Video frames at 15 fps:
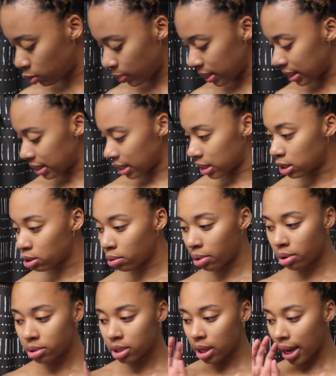sweet scents. So
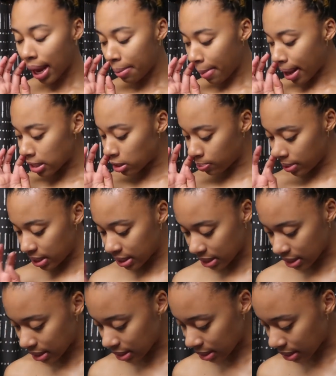those are like my sweet
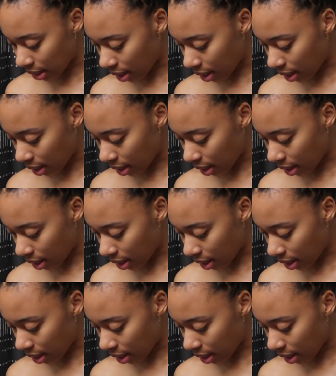scents and